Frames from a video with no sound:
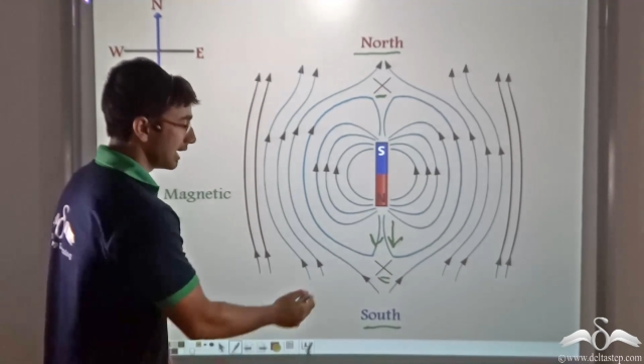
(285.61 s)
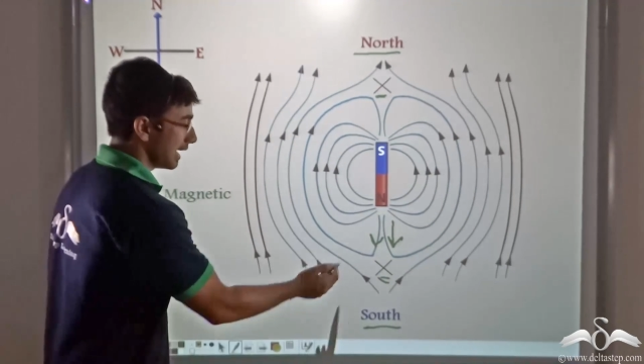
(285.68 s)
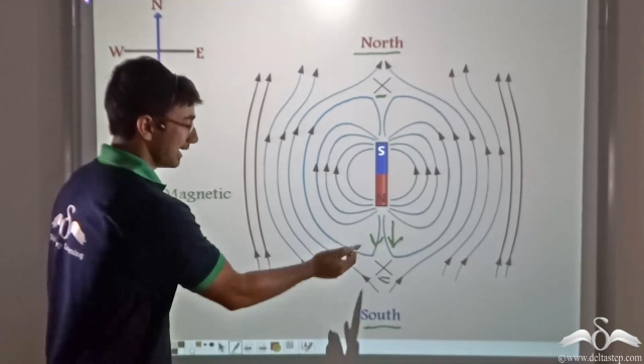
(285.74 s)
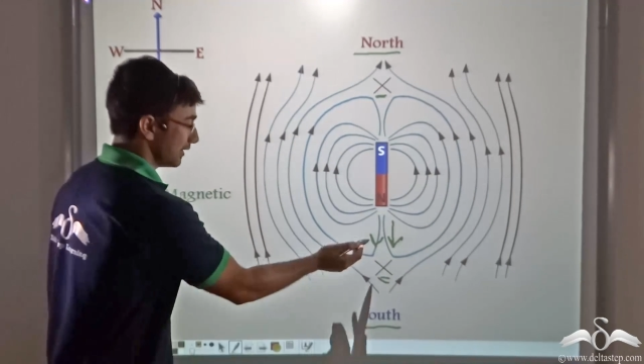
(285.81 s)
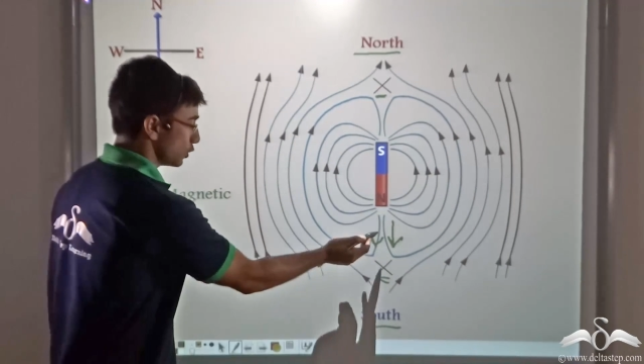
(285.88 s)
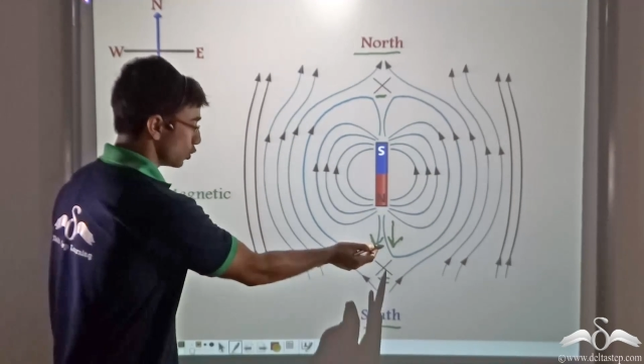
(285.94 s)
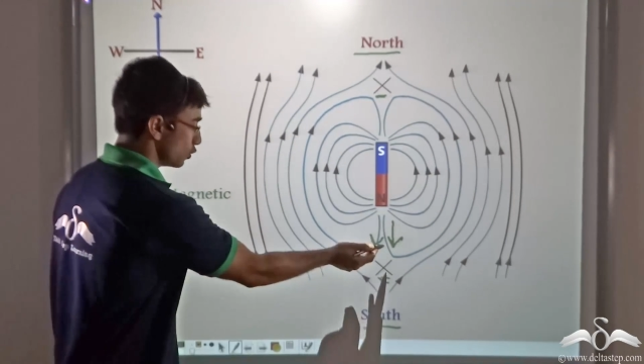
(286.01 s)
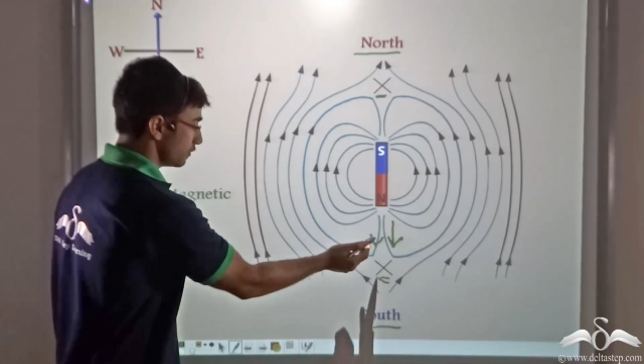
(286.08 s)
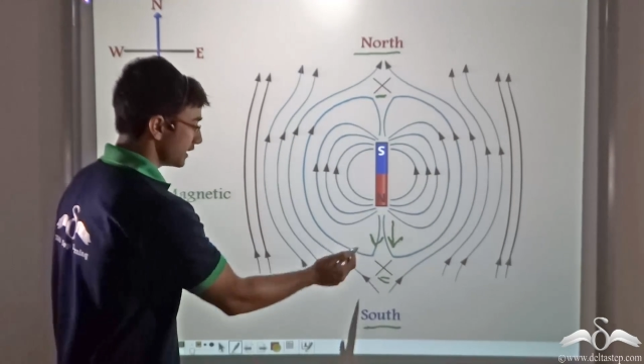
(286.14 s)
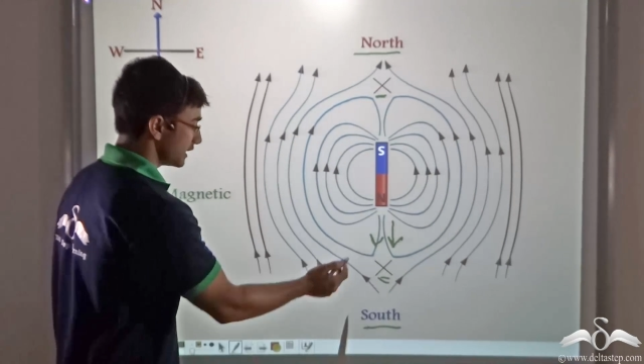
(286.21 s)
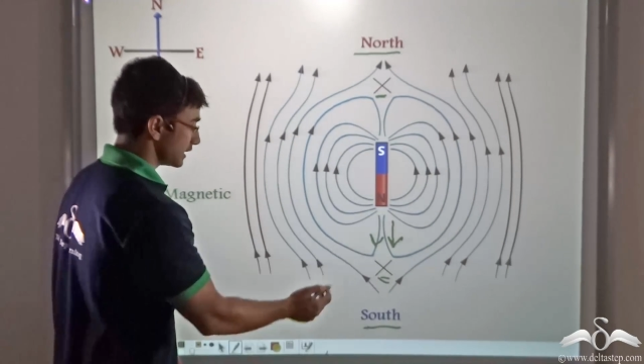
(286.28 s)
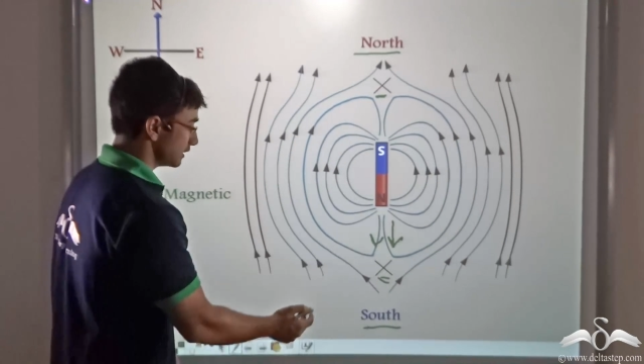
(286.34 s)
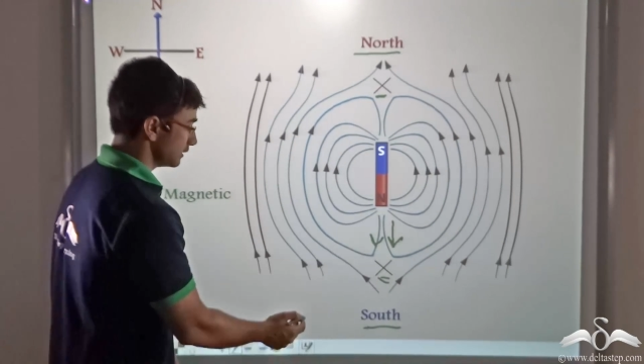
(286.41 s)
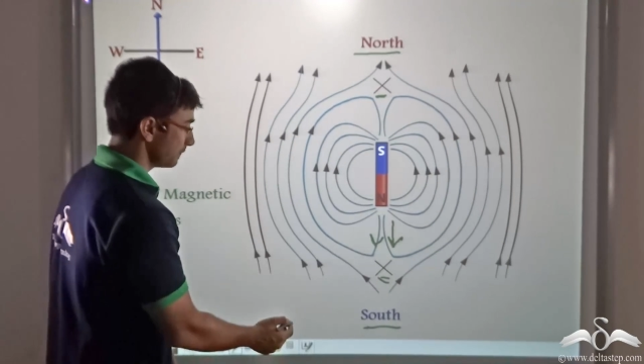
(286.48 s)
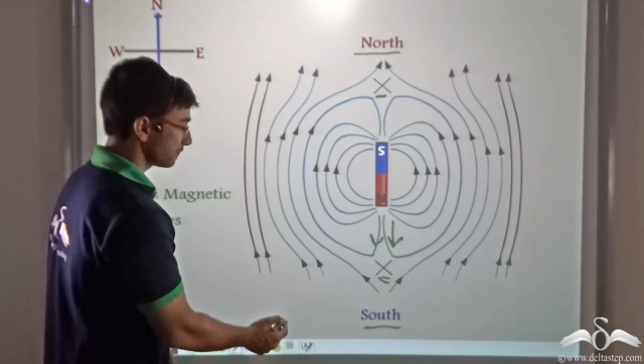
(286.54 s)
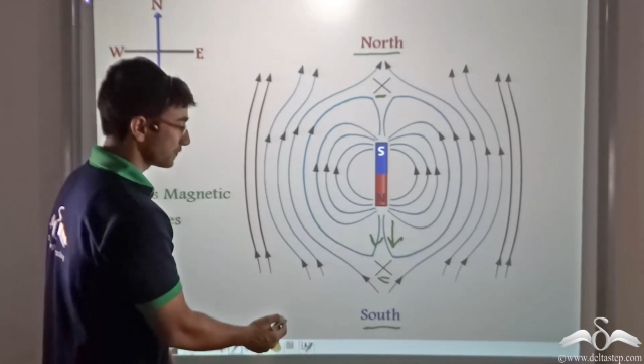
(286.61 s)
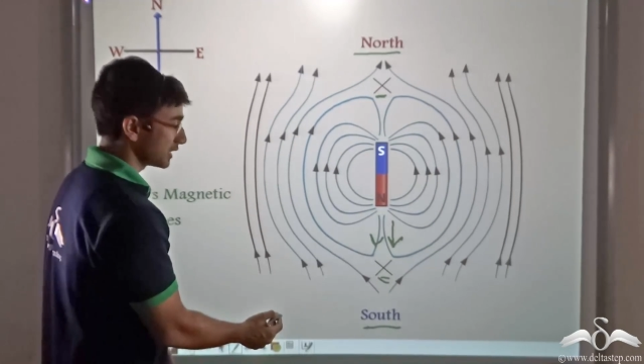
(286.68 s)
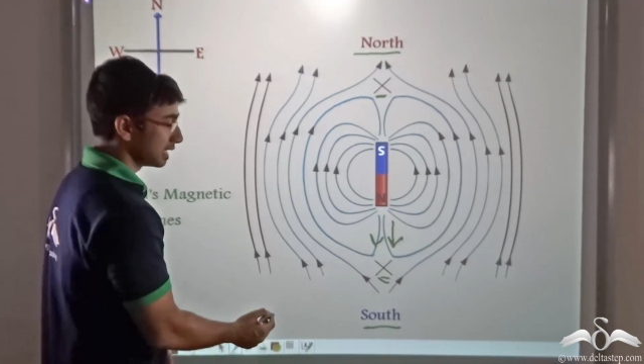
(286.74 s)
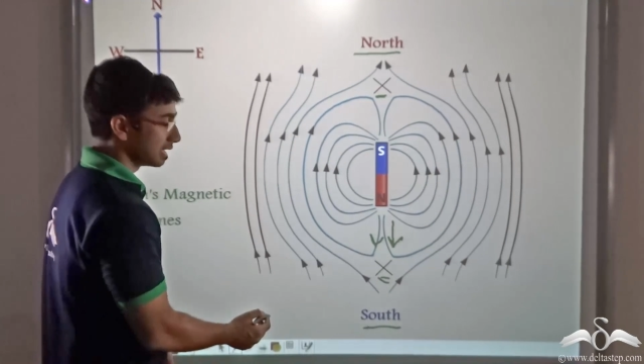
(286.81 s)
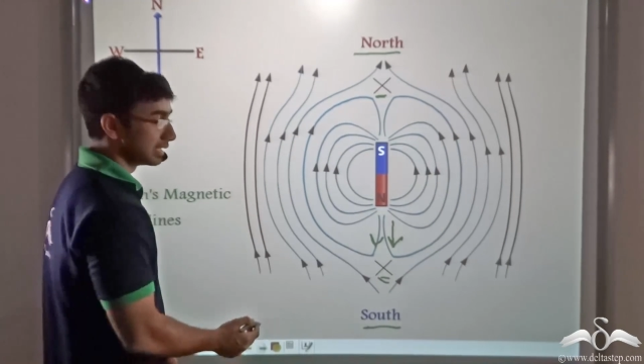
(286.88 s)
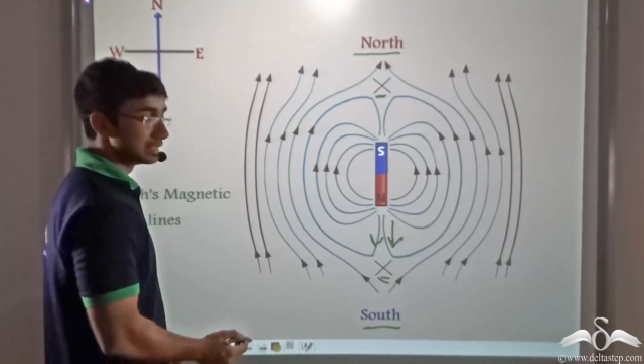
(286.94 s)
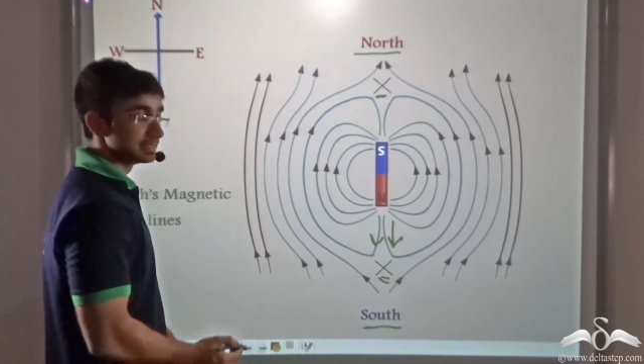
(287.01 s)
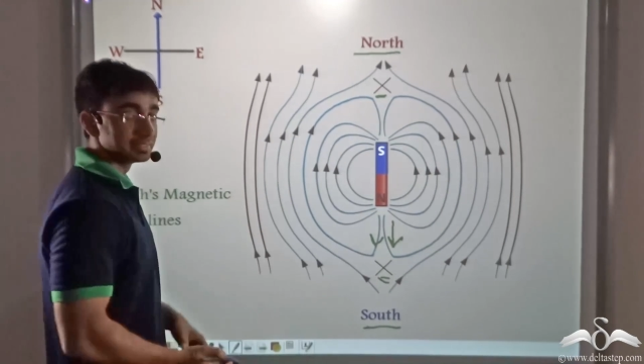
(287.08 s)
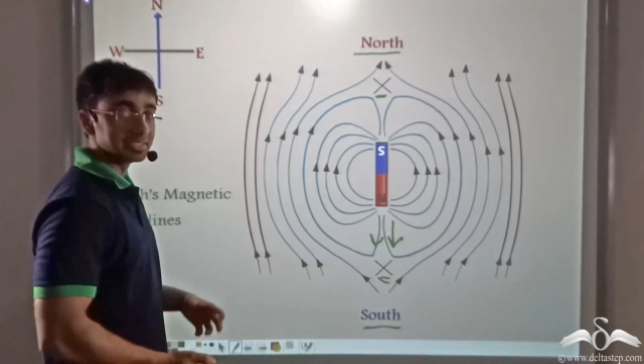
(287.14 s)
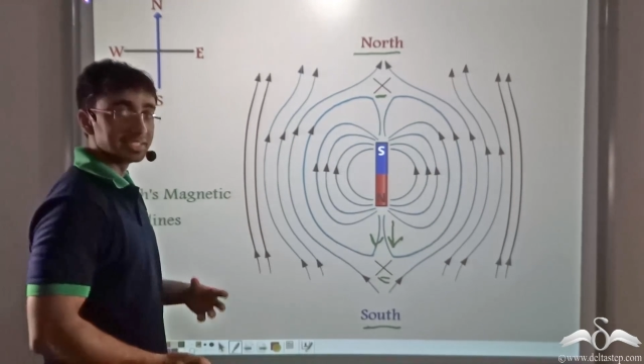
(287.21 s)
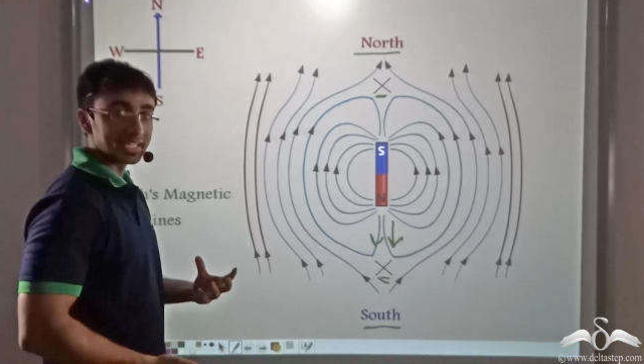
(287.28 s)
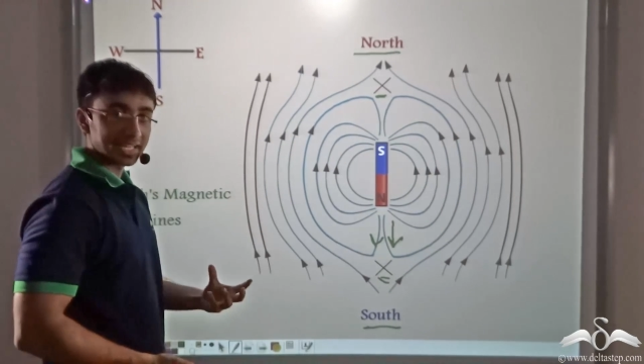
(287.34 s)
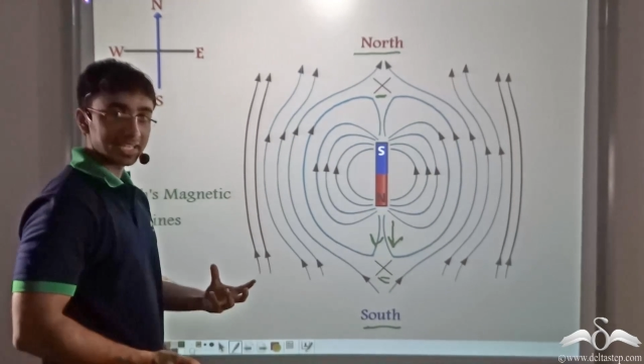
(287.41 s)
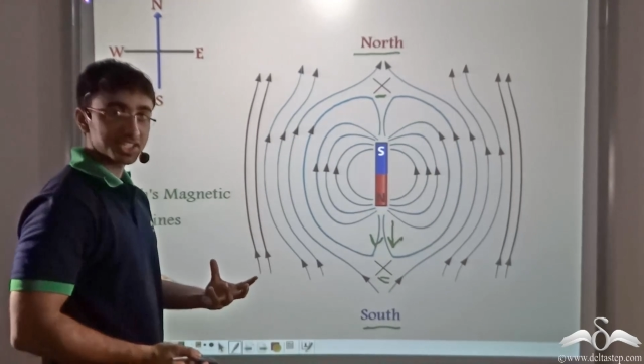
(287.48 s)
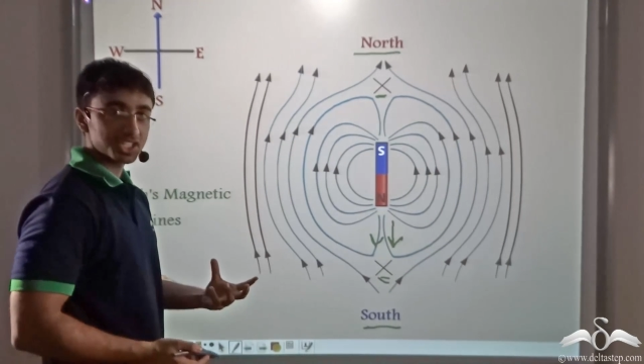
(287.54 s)
And over here, the
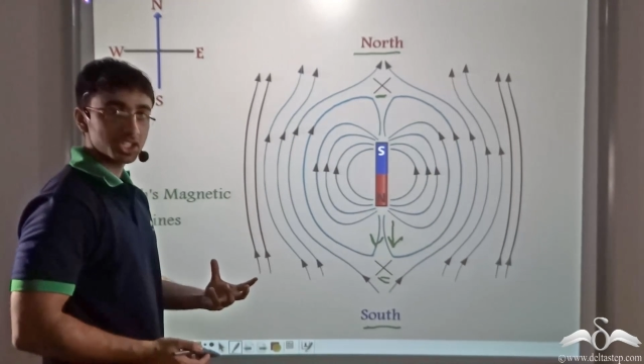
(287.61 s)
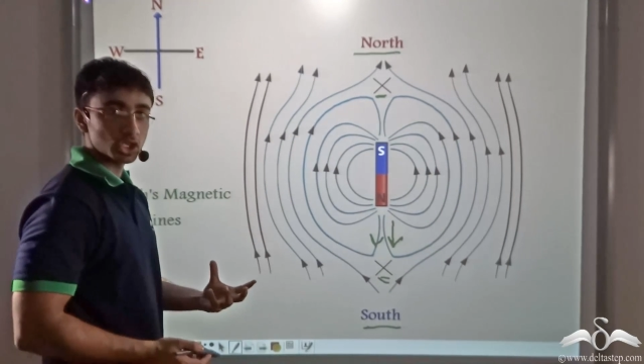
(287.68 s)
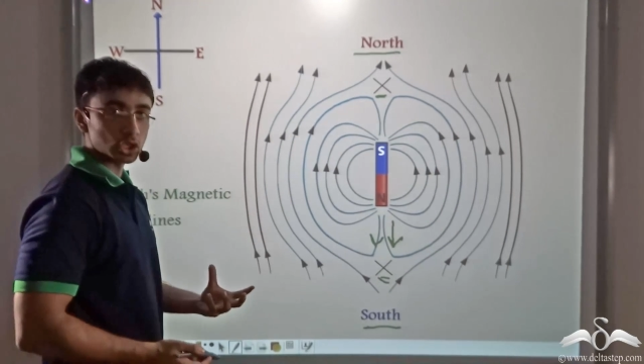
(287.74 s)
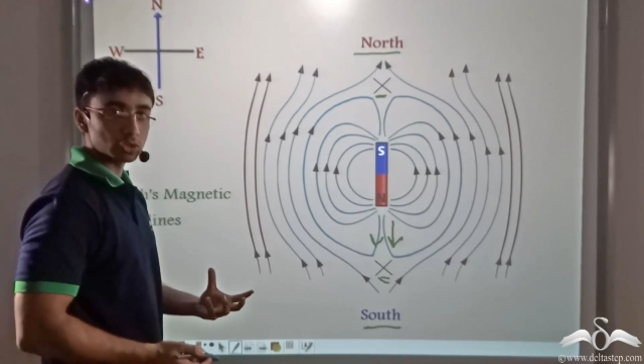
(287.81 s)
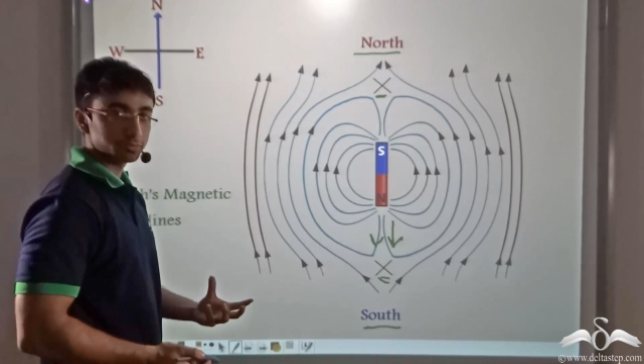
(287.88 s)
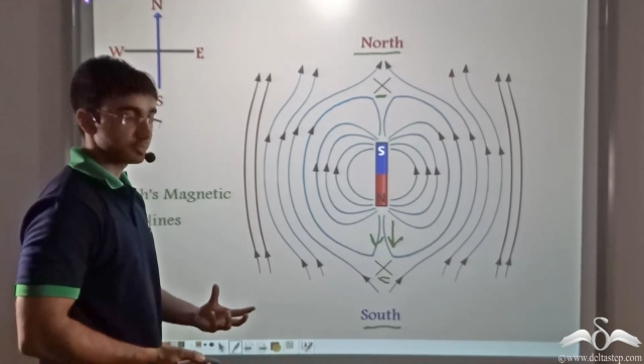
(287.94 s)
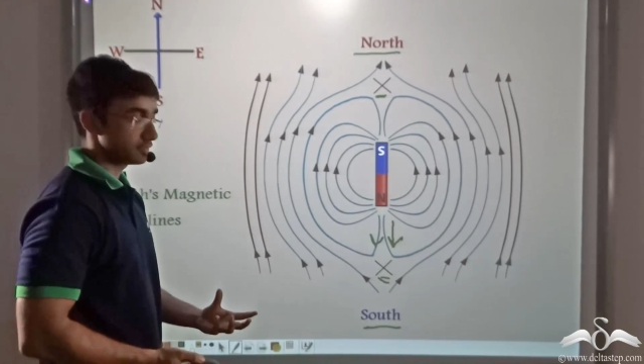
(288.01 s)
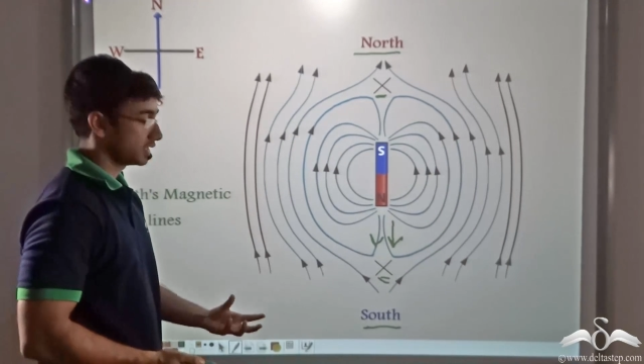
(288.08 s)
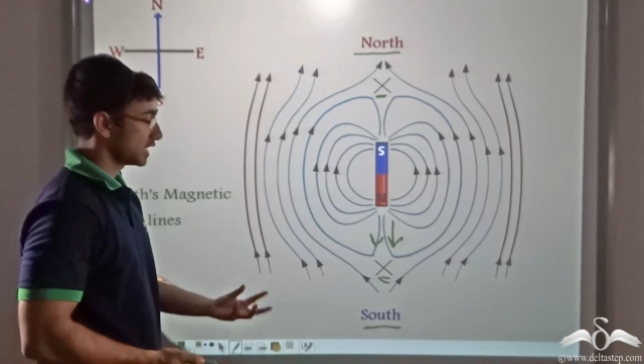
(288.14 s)
direction of